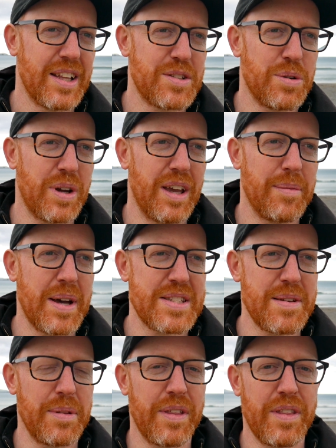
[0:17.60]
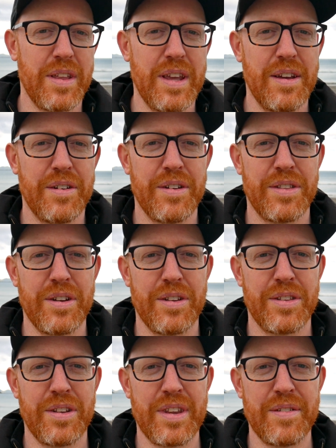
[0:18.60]
talking about something that
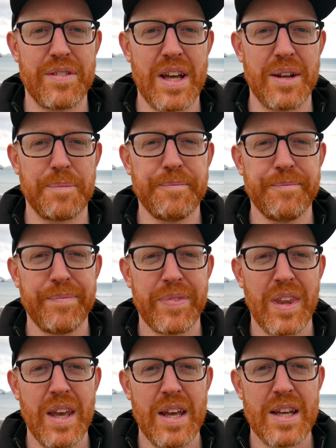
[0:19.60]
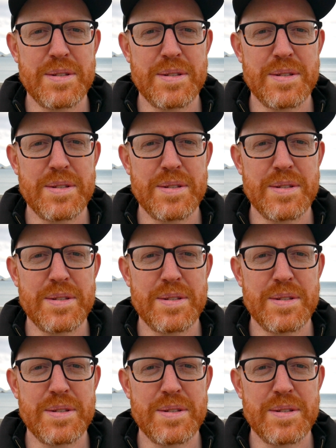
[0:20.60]
that they've done,